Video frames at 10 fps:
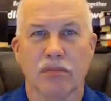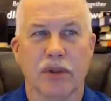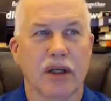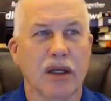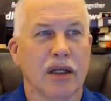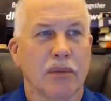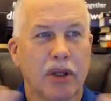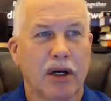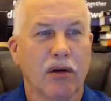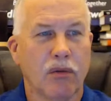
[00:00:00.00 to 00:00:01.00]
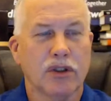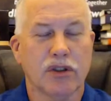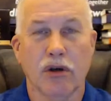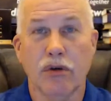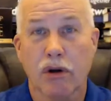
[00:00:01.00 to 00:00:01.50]
but depending on
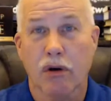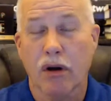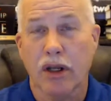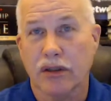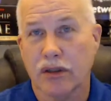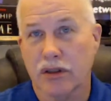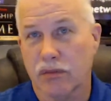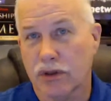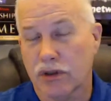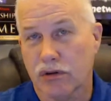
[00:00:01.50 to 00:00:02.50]
who your audience is and who